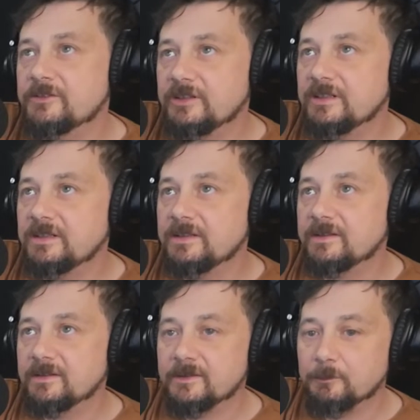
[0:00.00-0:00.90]
she
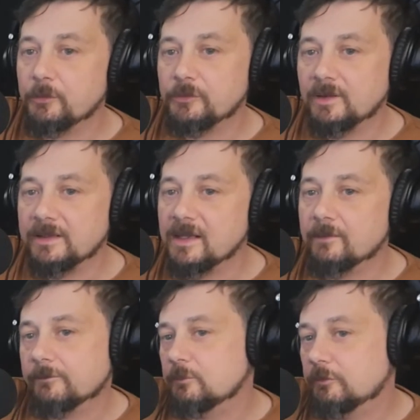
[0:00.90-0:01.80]
supposedly got
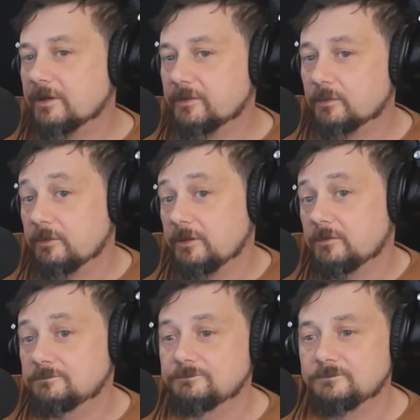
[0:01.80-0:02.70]
from Chris are
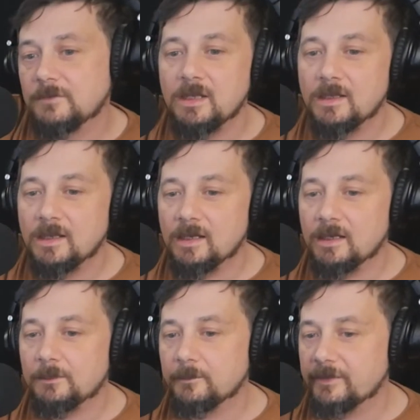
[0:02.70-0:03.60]
real,
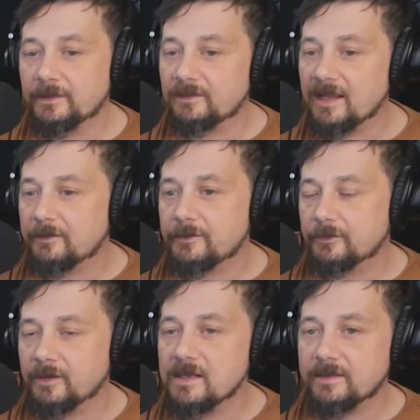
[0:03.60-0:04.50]
the letters
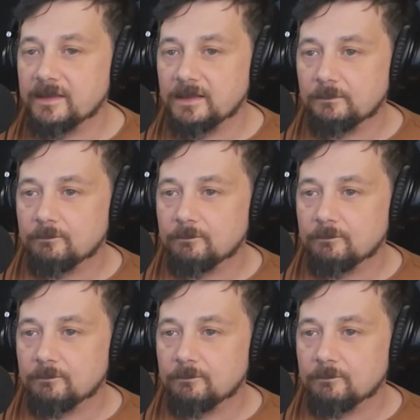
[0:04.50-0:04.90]
or anything.